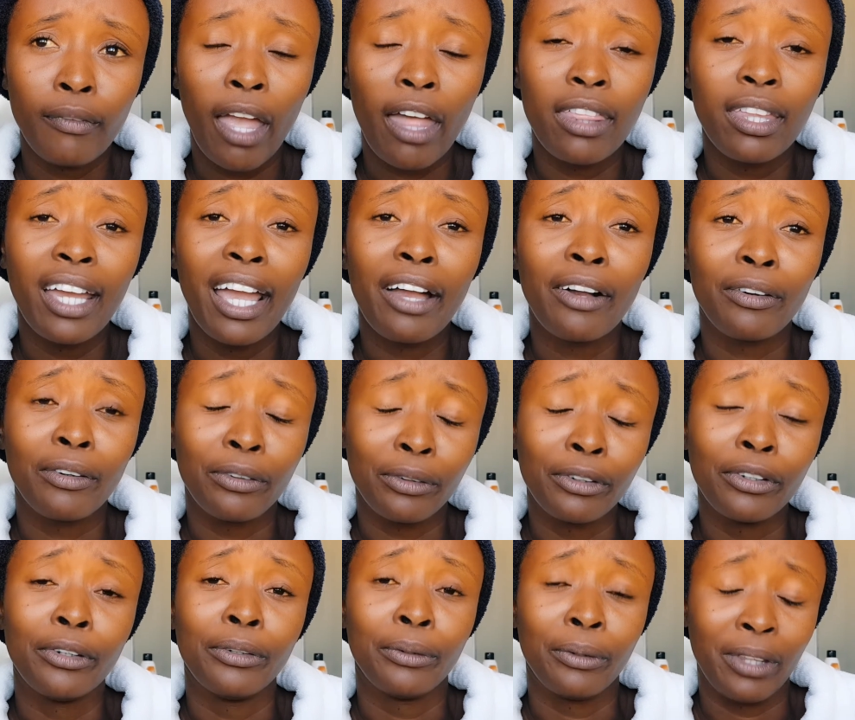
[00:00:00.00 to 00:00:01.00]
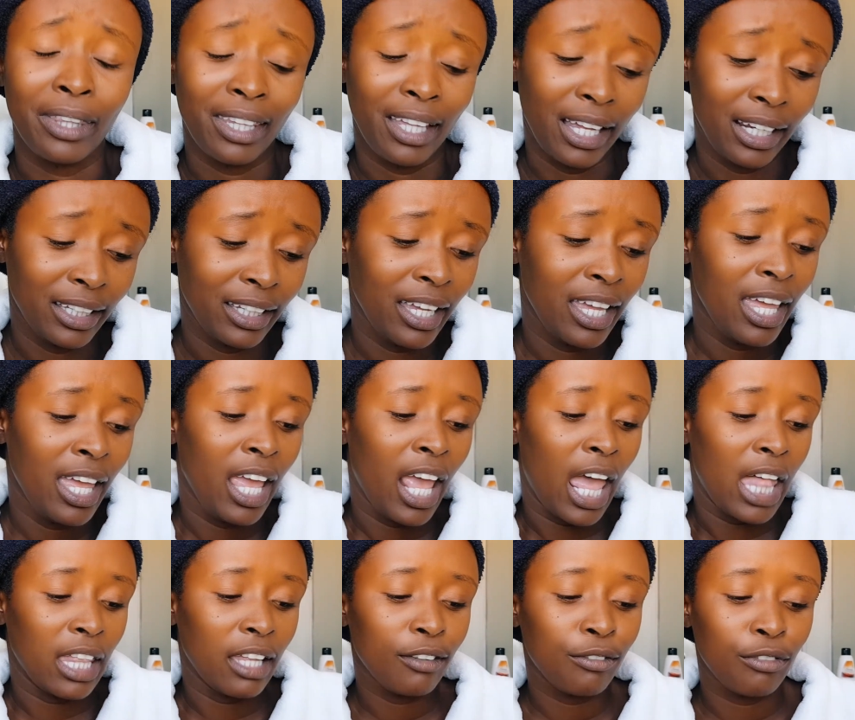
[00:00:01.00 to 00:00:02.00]
I think I'll go with that.
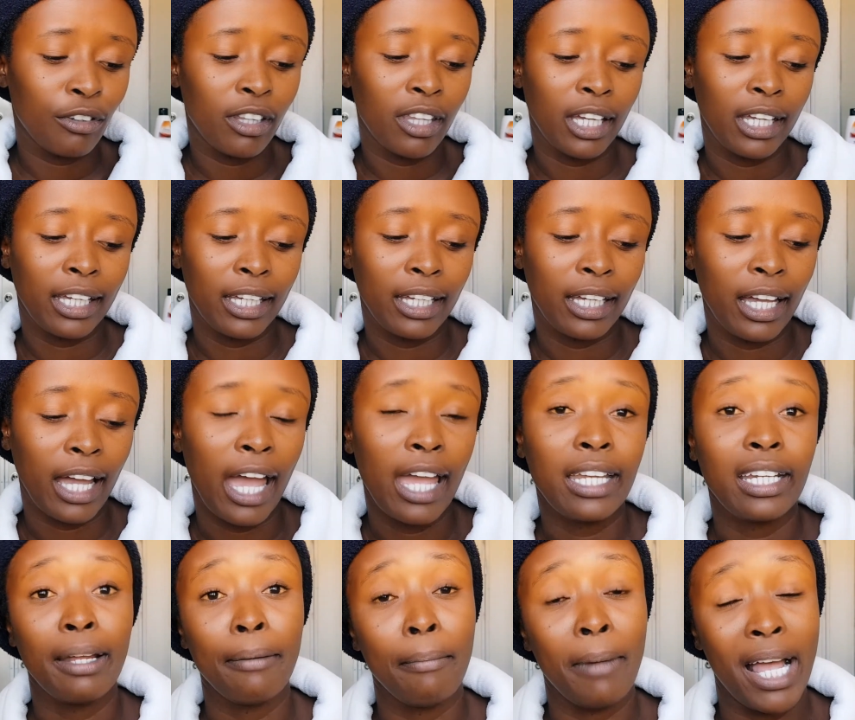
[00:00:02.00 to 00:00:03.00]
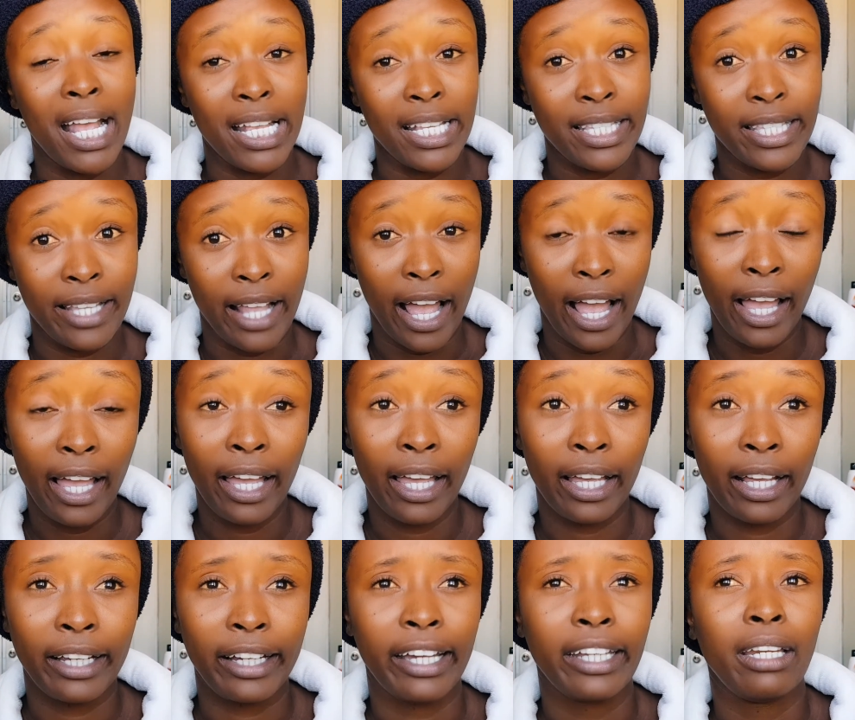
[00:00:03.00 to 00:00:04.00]
And then for the kinemaster,
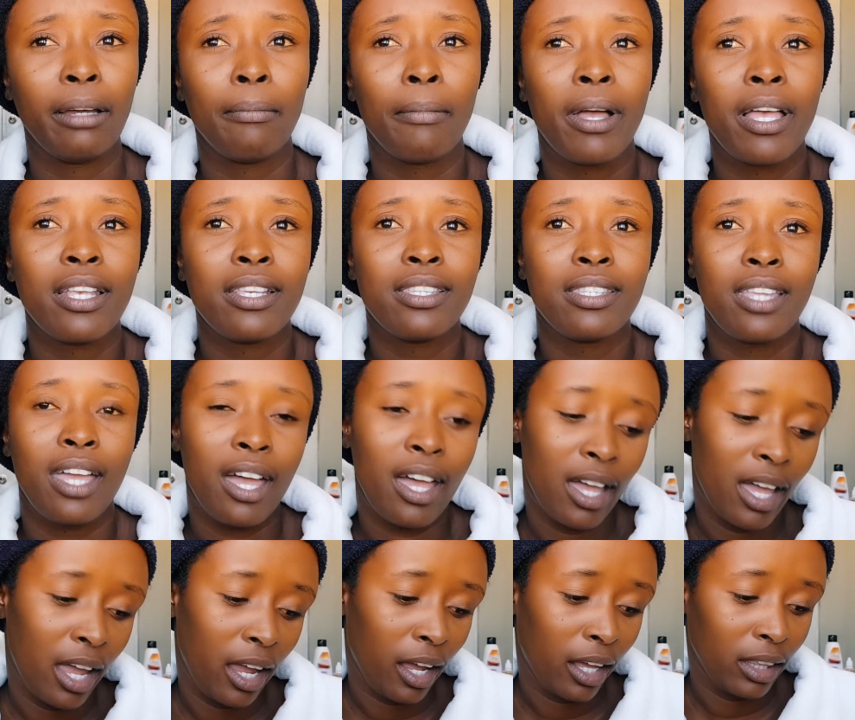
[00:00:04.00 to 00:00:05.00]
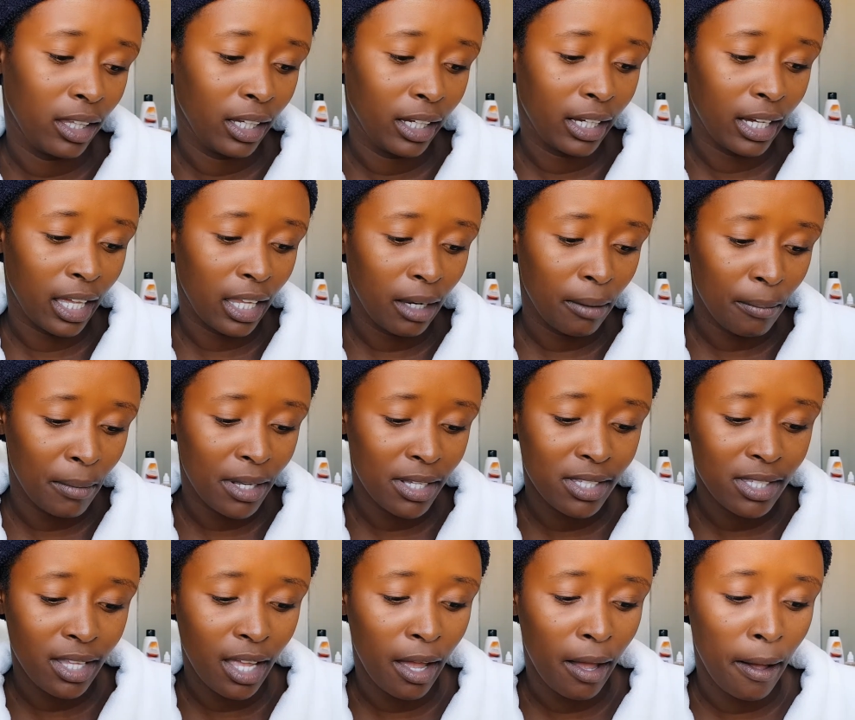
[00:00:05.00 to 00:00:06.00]
I think
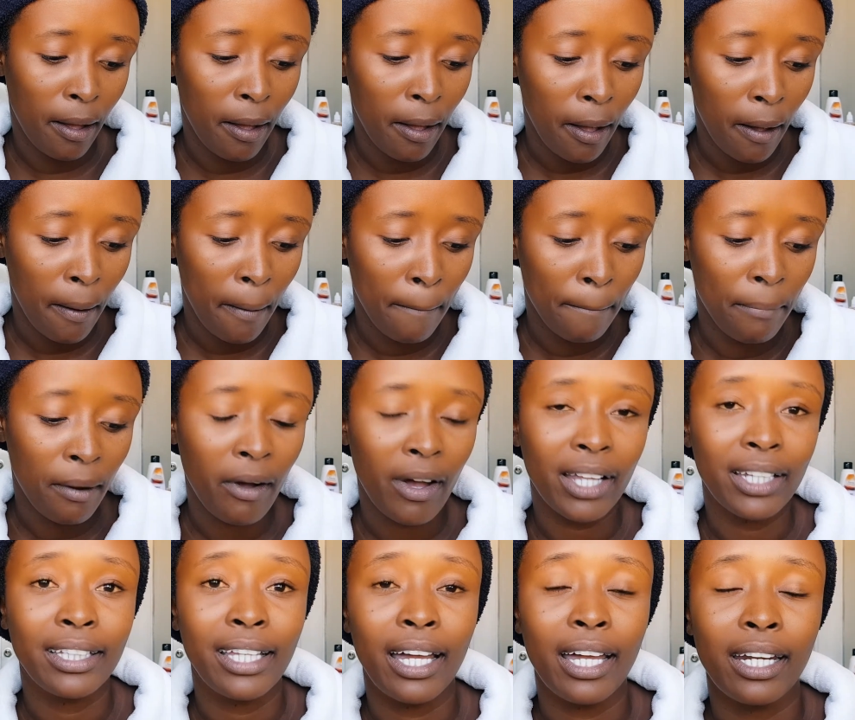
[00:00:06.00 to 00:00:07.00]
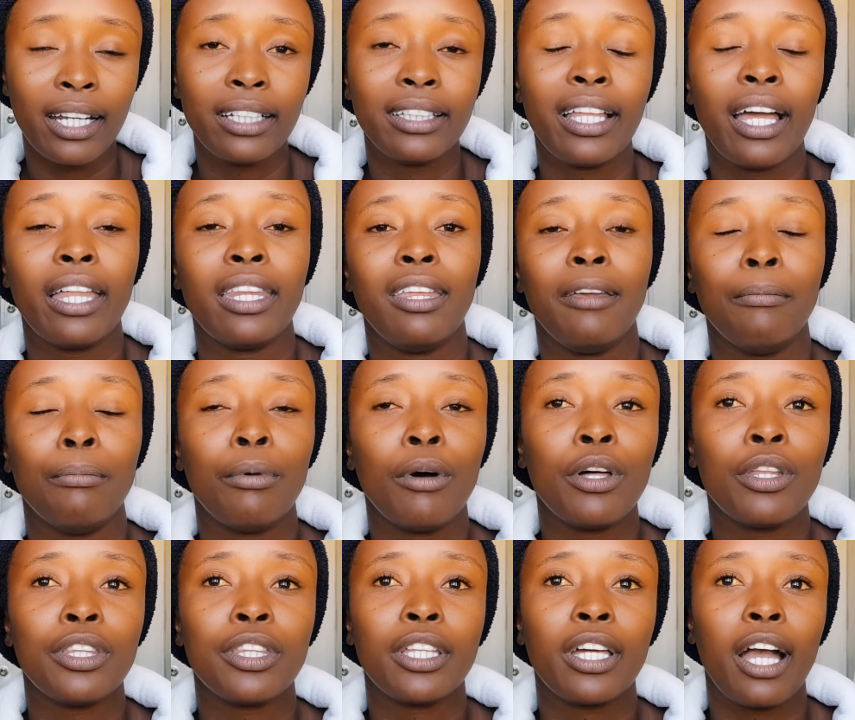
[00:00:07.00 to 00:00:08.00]
kinemaster, PowerDirector, they
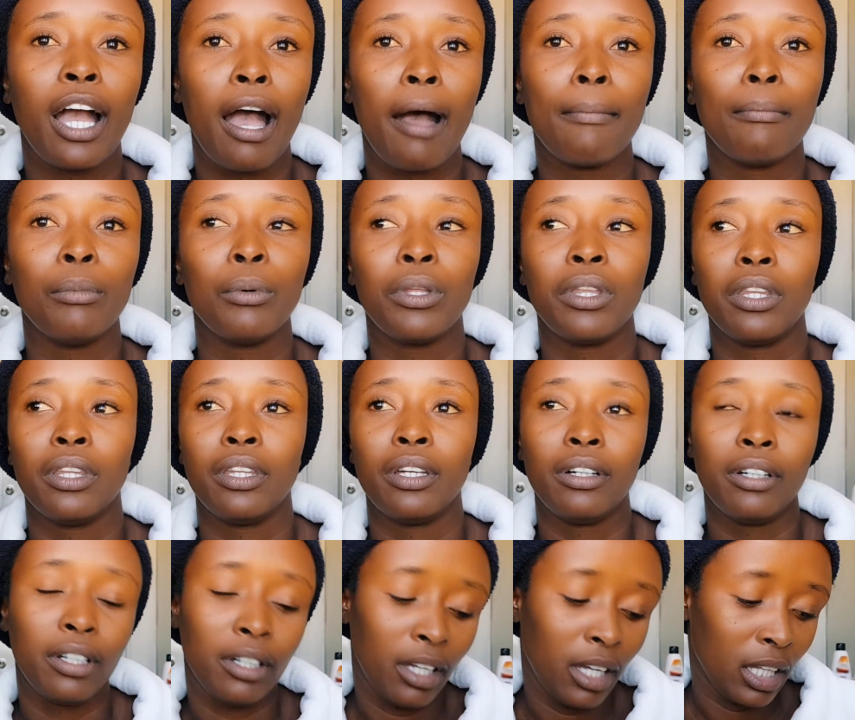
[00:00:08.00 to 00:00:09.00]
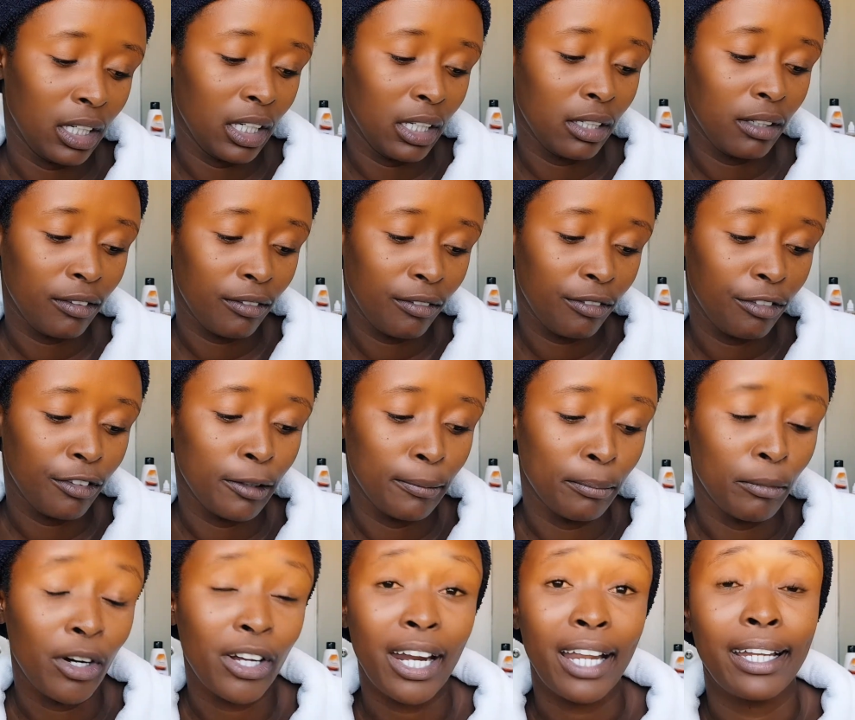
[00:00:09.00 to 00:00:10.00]
both come with and then
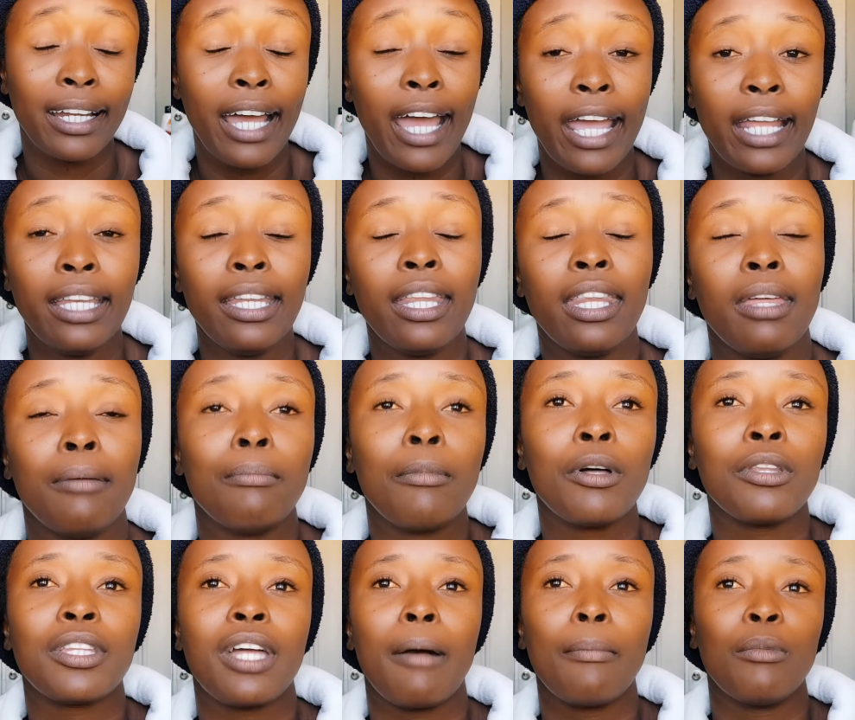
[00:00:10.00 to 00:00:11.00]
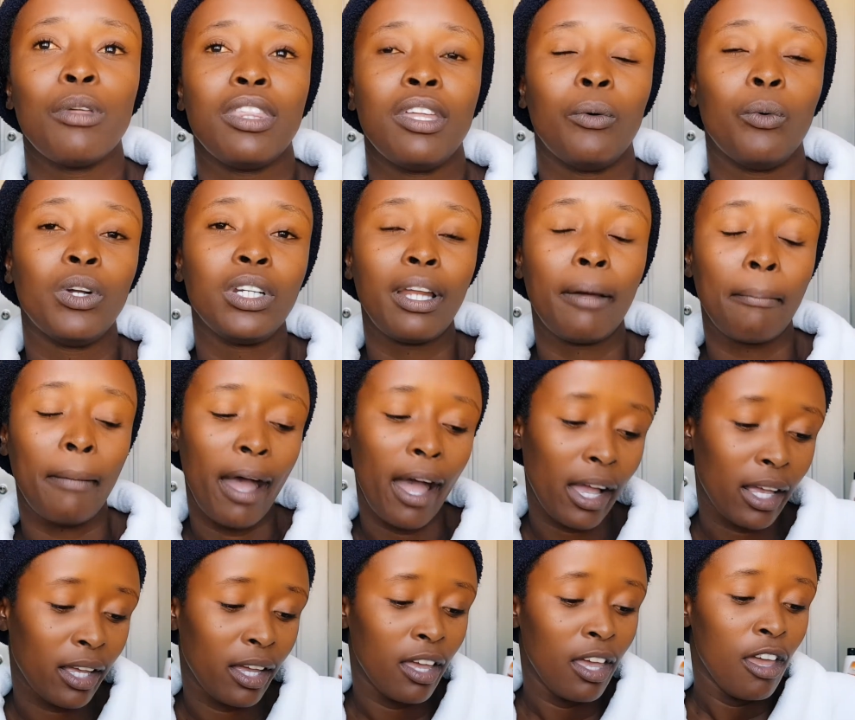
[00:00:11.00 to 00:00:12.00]
Filmora 9, they both come with a
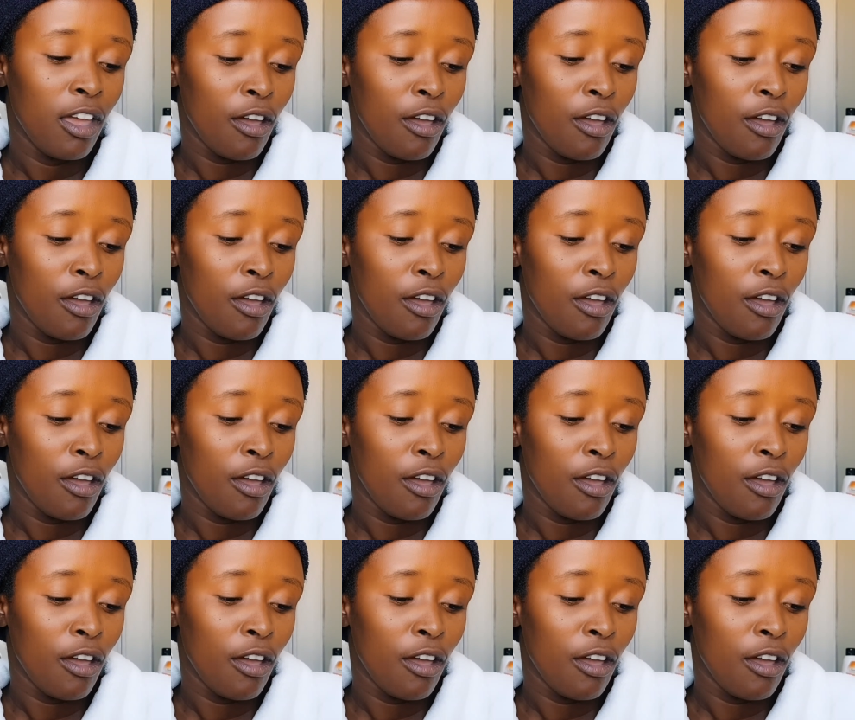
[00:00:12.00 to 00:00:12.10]
watermark.